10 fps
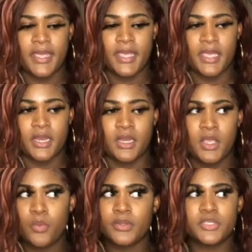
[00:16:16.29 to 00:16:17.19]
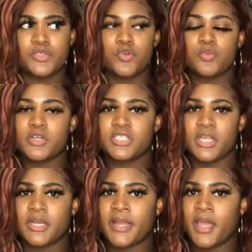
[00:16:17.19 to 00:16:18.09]
And with the school board
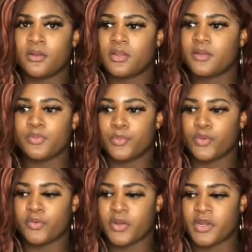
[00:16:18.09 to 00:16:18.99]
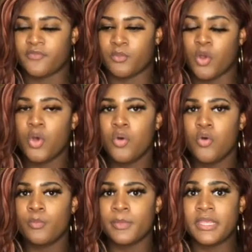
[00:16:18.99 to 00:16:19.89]
shutting down, a lot of people were working from home.